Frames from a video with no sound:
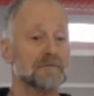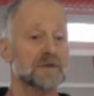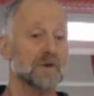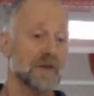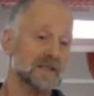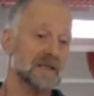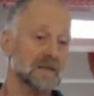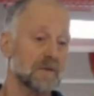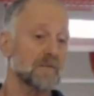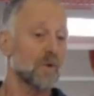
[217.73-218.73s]
So that's a
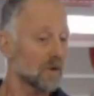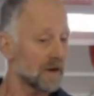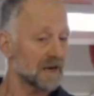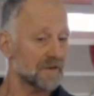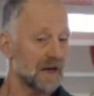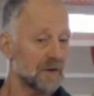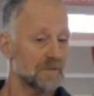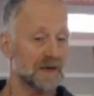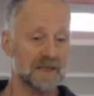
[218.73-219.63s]
little bit more money for that one,